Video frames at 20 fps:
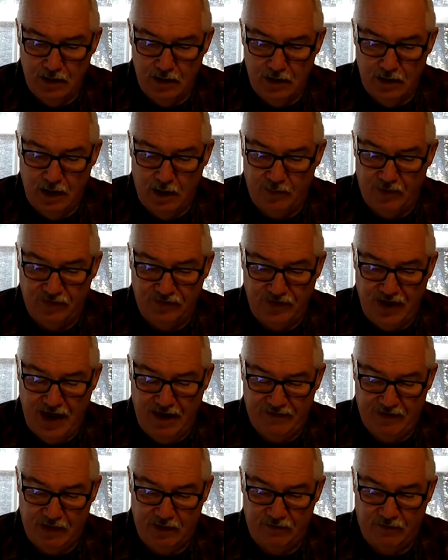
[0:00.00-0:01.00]
Number
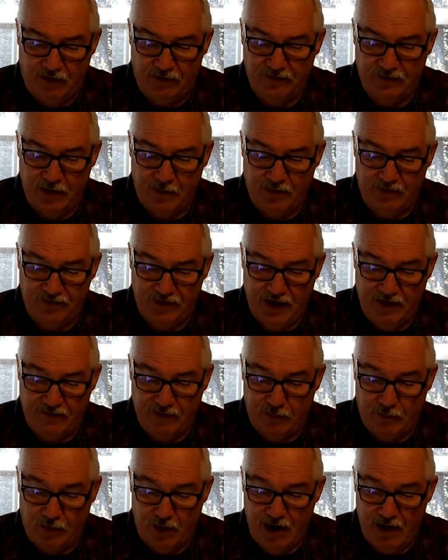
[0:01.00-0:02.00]
7, verse number
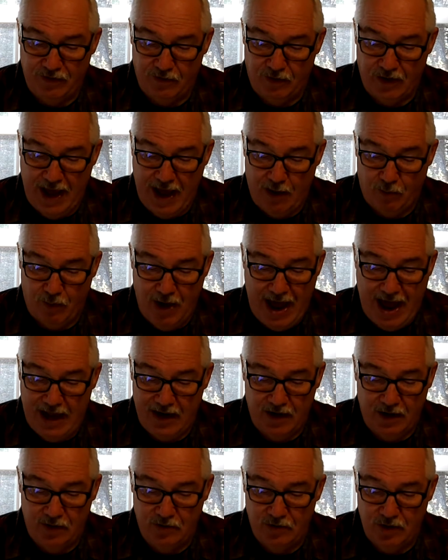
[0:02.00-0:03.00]
7, Brethren, I
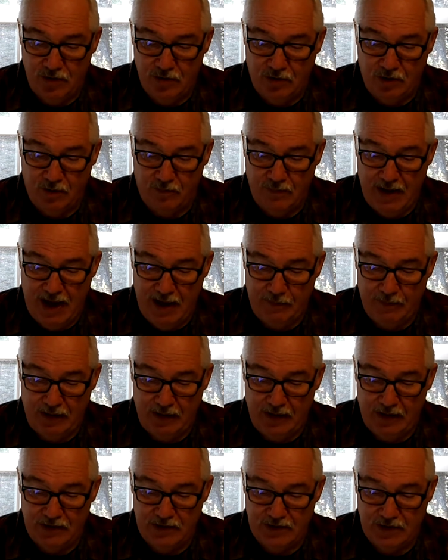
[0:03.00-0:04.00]
write no new
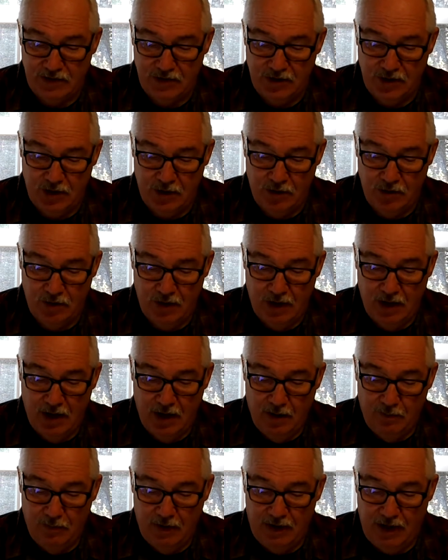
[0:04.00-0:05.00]
commandment unto you,
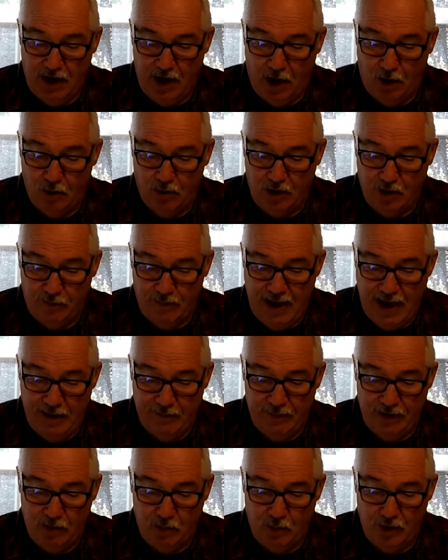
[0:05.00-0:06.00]
but an old
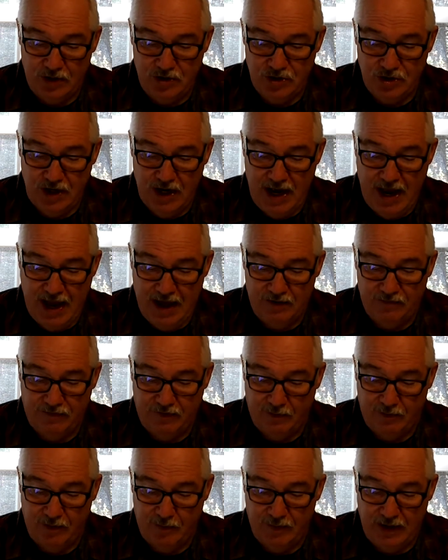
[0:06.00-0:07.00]
commandment which ye had
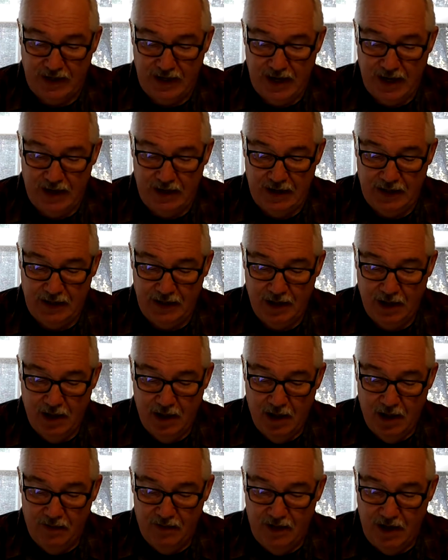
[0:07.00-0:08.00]
from the beginning.
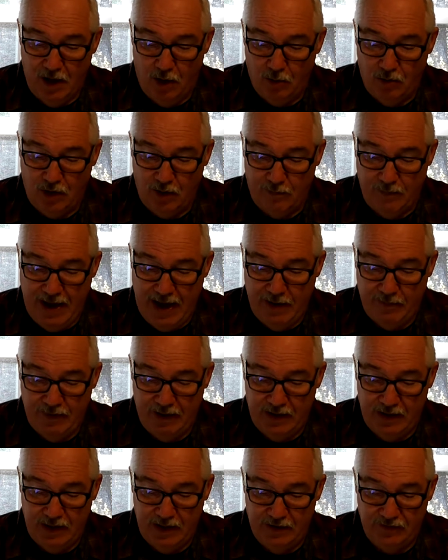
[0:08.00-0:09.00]
The old
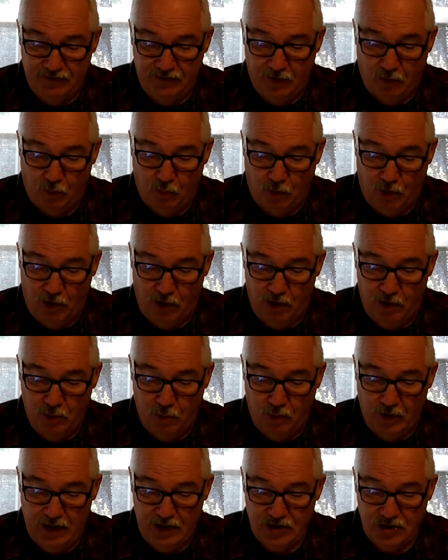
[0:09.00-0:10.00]
commandment is the
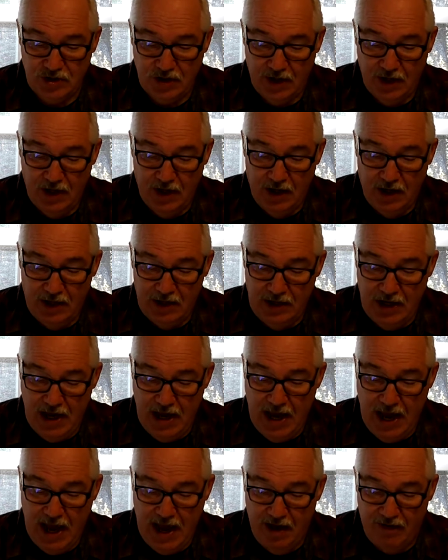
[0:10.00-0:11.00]
word which
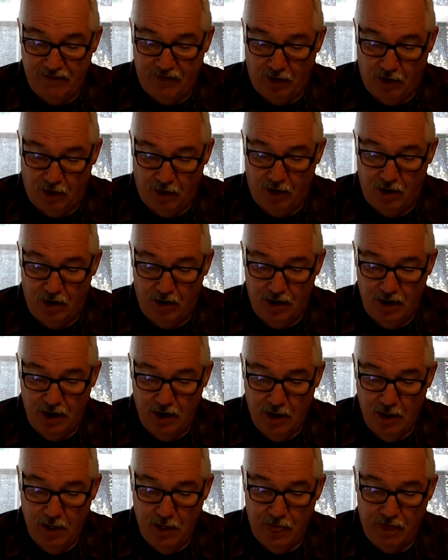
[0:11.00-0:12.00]
ye have heard
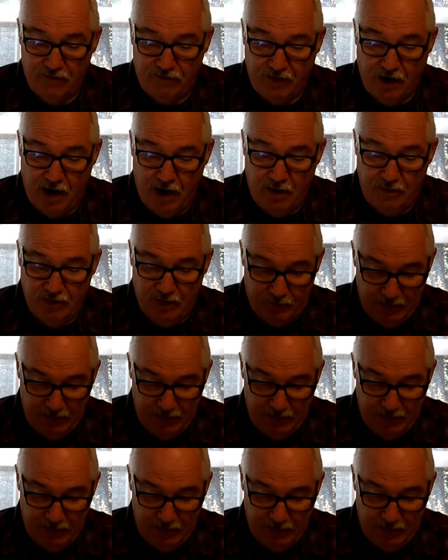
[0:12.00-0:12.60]
from the